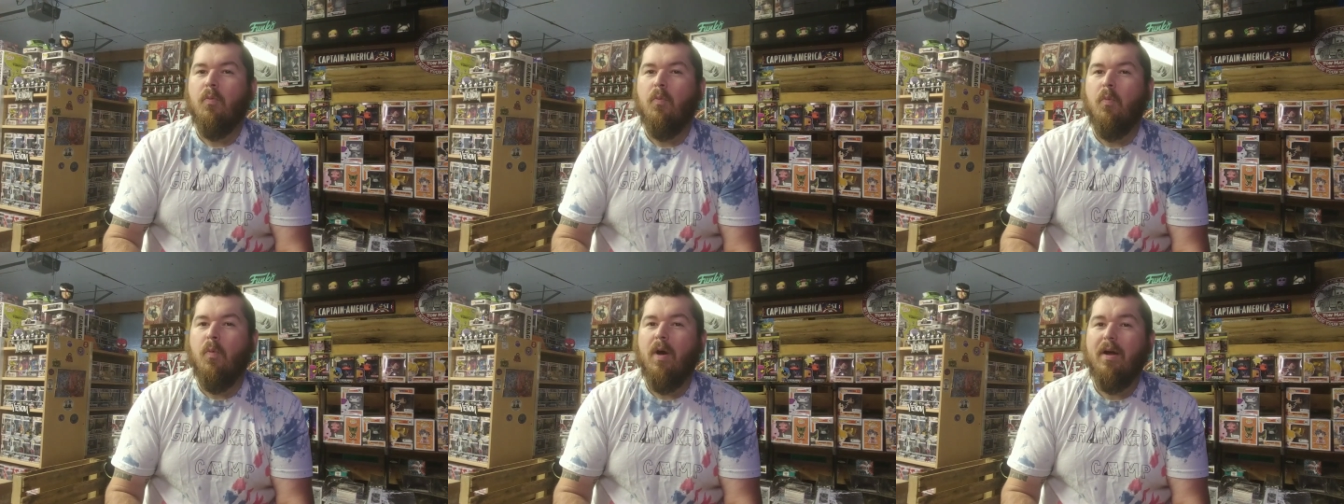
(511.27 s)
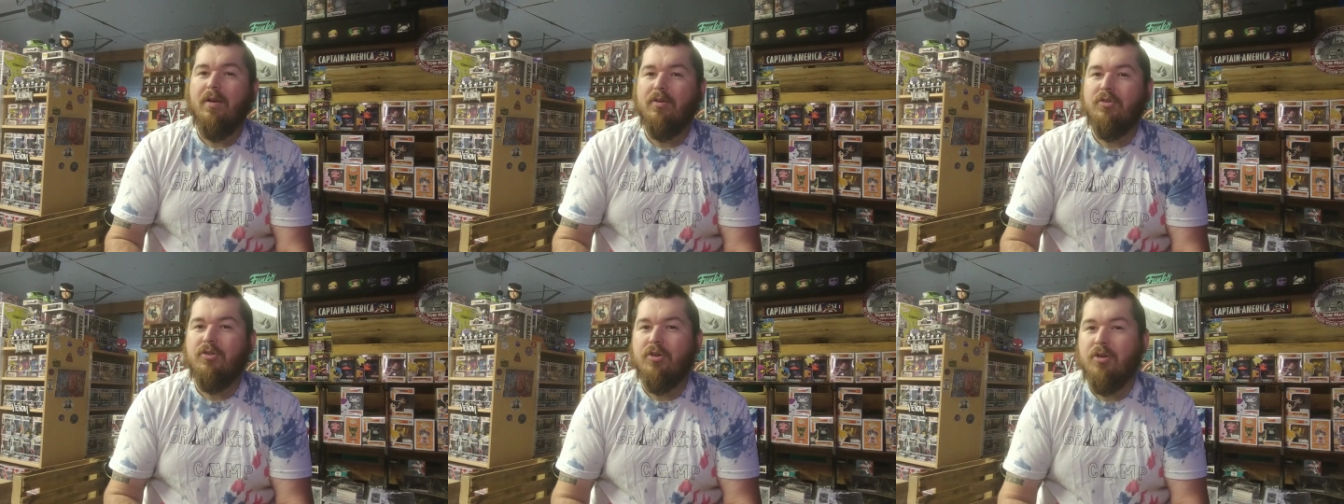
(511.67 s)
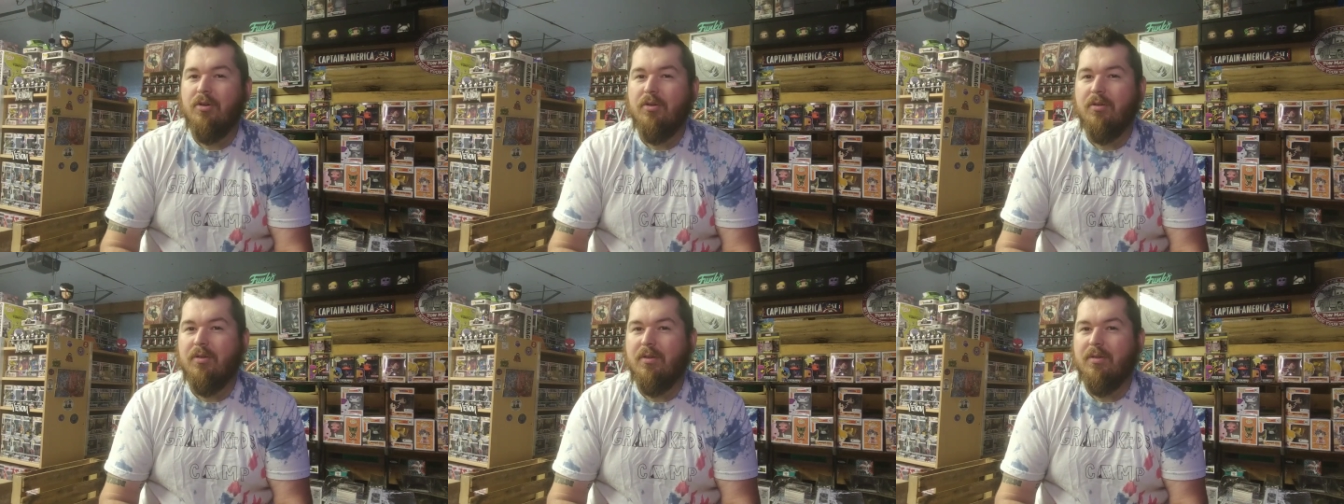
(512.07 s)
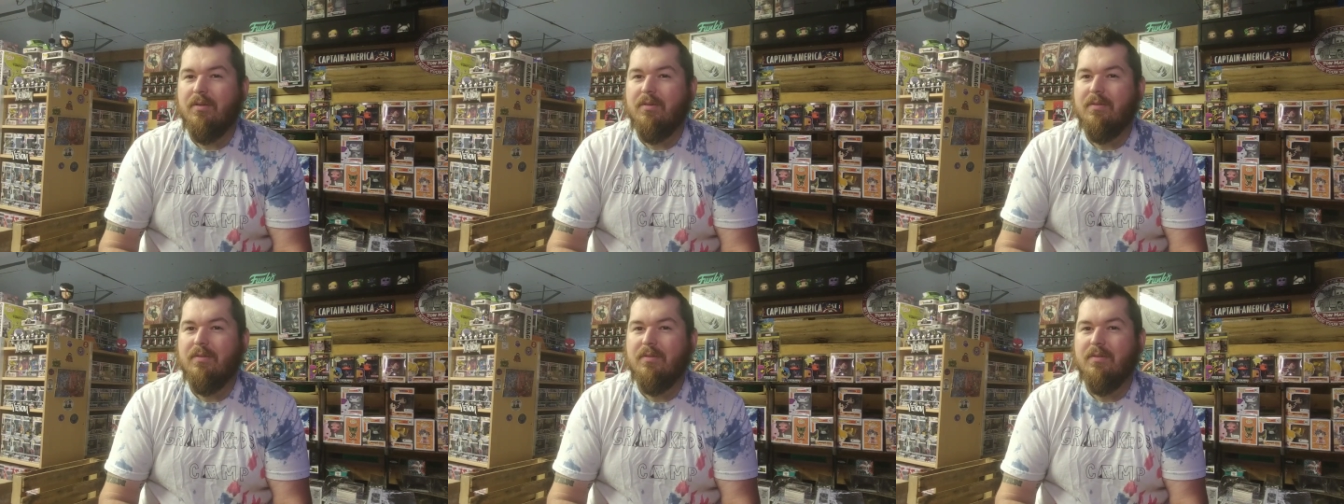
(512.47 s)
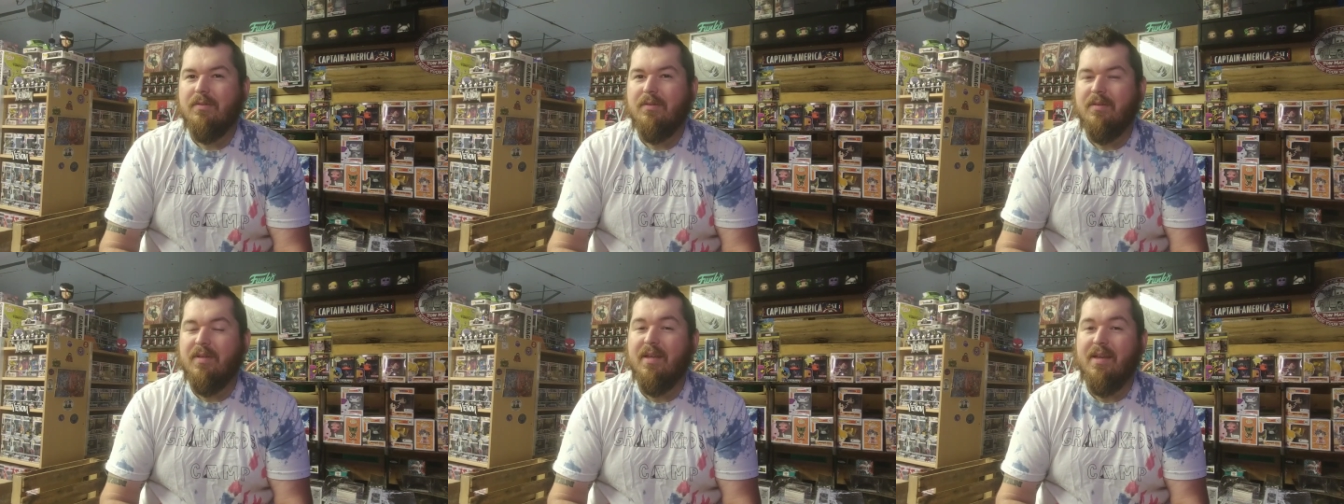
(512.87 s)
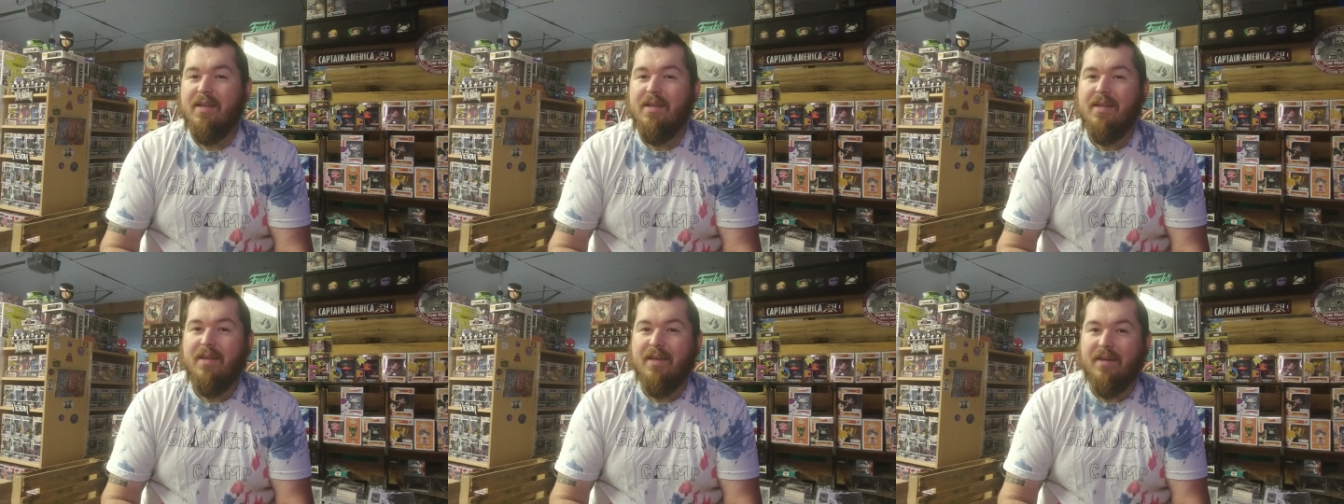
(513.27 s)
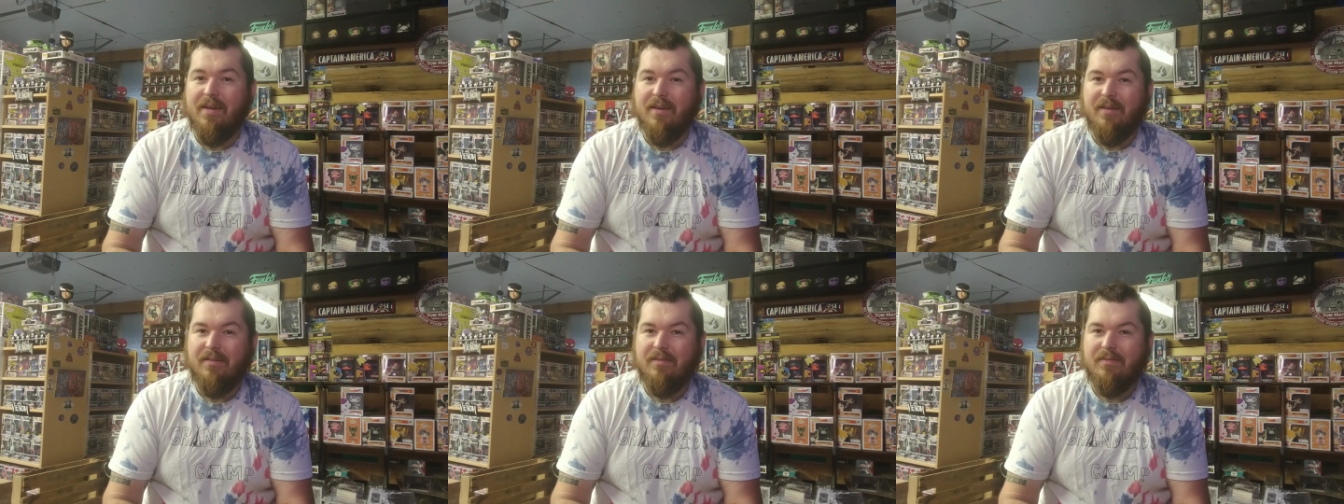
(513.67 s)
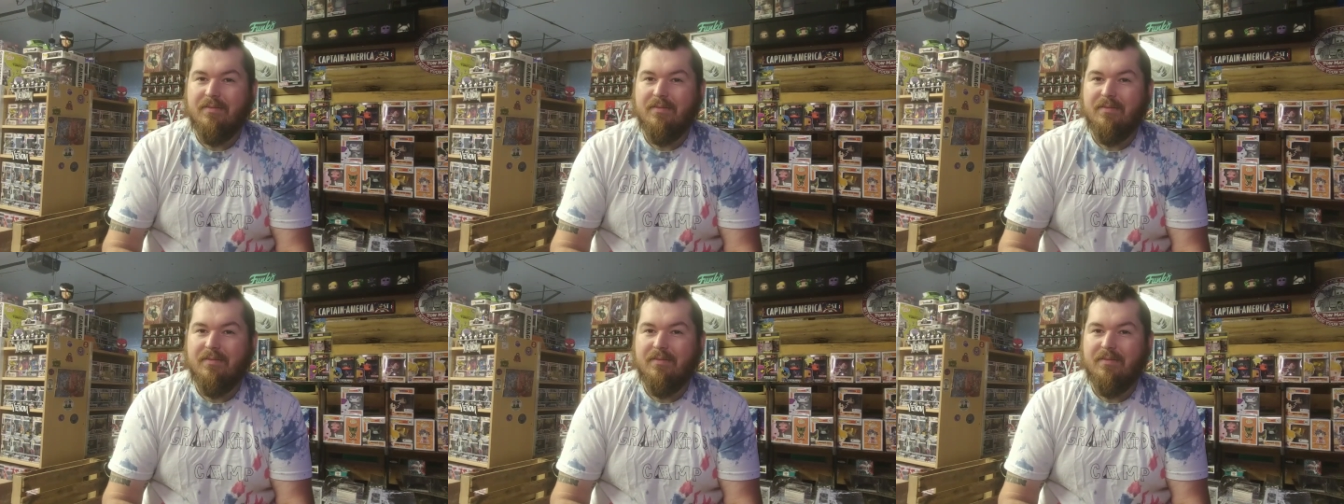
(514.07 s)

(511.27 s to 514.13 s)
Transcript: what turtle did he get?